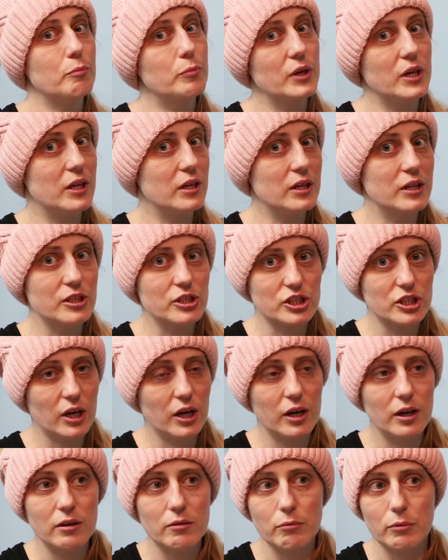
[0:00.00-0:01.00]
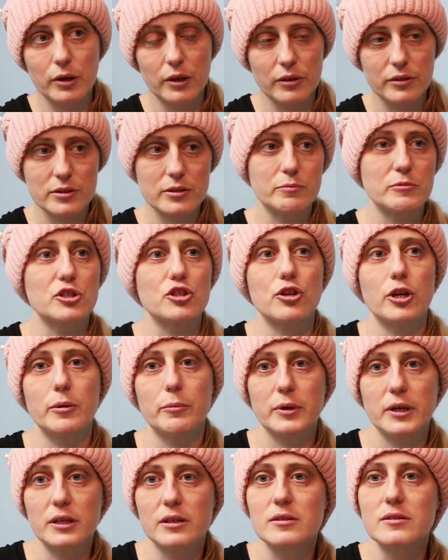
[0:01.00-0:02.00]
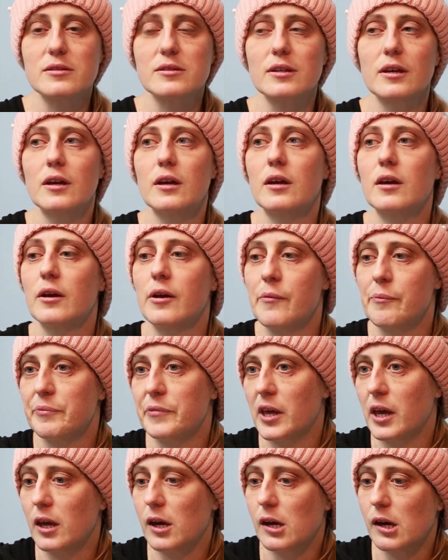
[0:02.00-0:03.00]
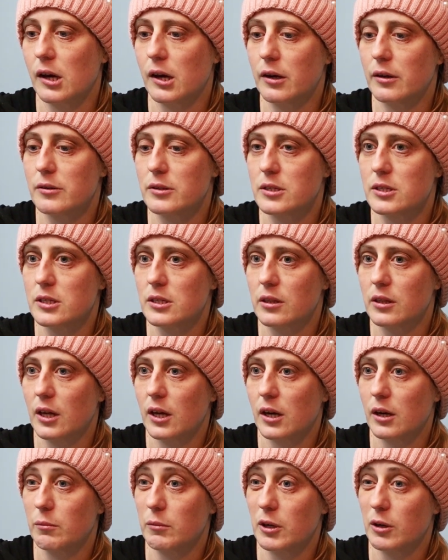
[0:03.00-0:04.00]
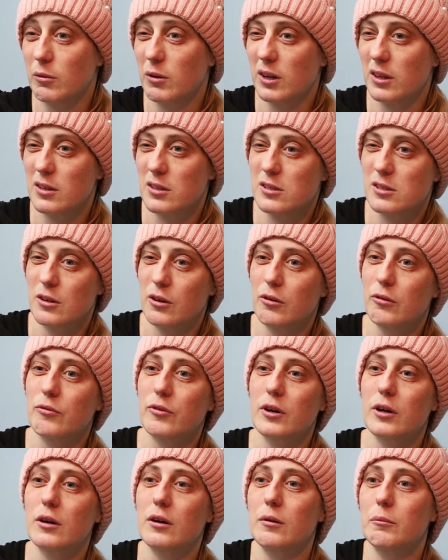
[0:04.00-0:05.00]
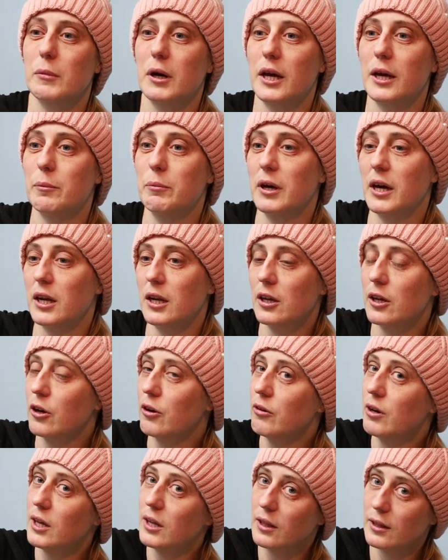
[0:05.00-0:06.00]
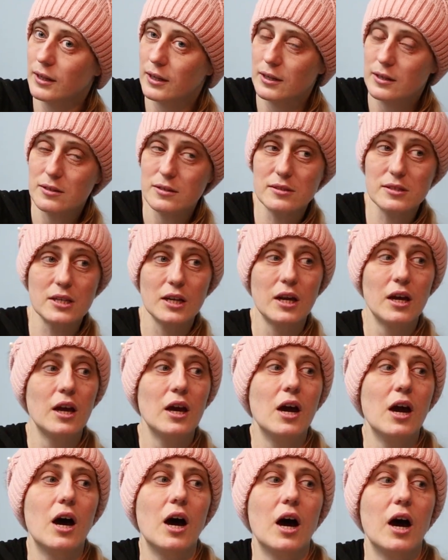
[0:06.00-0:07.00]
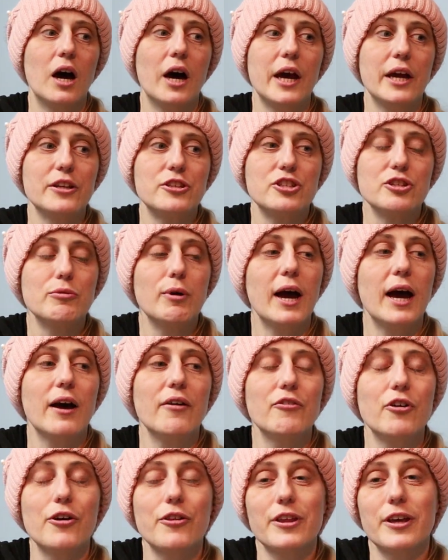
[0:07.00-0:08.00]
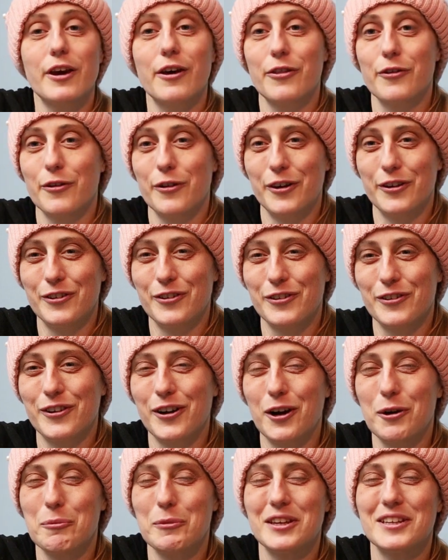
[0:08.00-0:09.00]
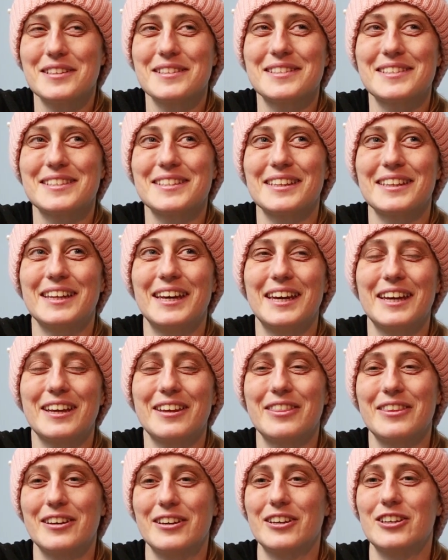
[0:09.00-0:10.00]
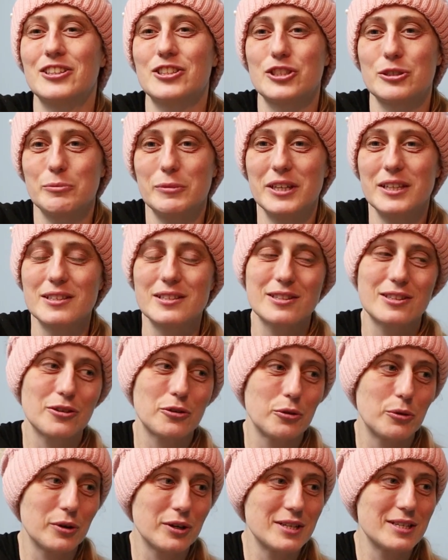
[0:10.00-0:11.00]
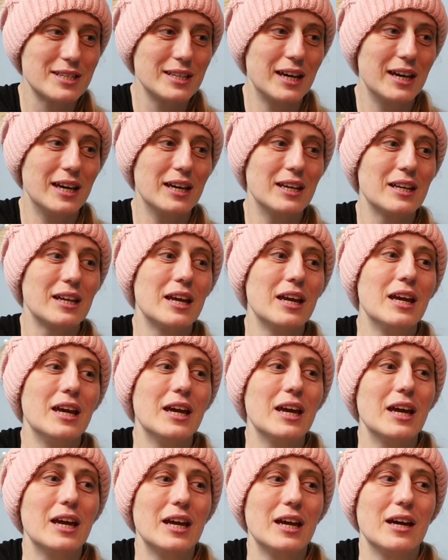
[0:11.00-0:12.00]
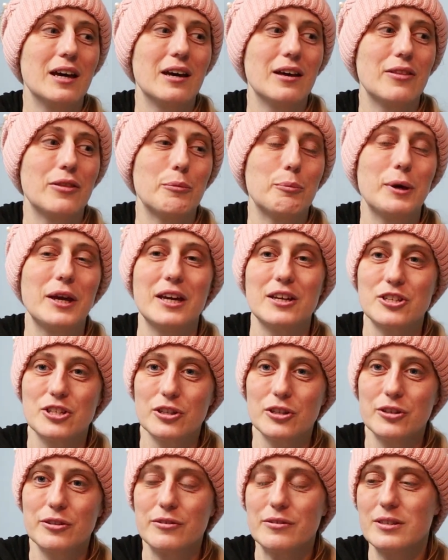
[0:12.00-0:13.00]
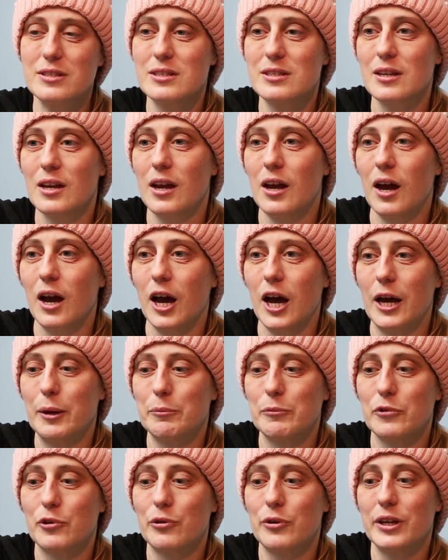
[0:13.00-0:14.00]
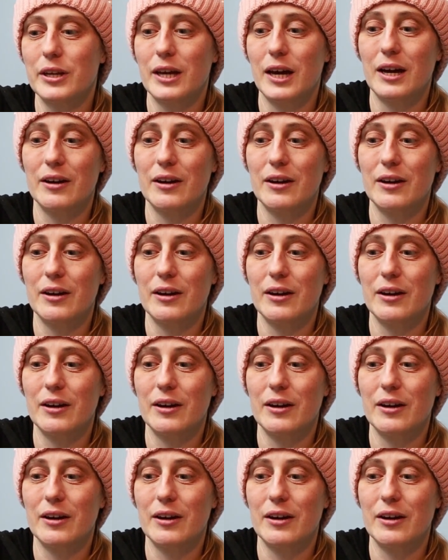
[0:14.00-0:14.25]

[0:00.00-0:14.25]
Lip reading: pin it shut with some straight pins, and then I'm gonna wear this over my petticoat at least. I do have all the other undergarments, so like the chemise, the corset, and the pantaloons. I'm going to